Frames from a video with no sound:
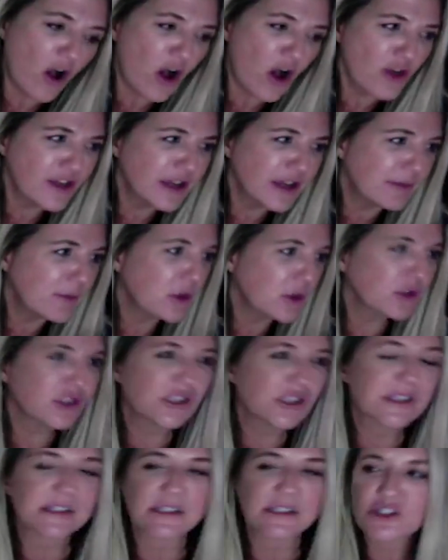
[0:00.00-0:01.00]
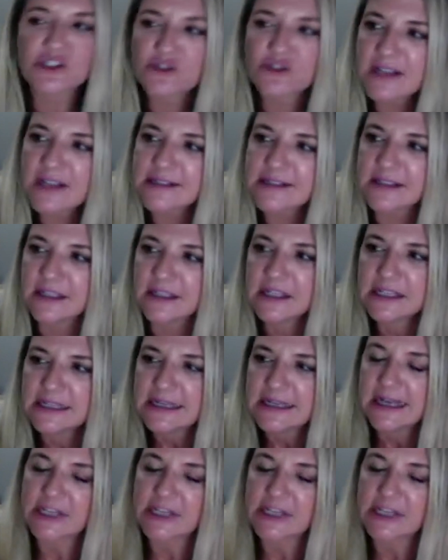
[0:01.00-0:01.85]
all the emotions and stress and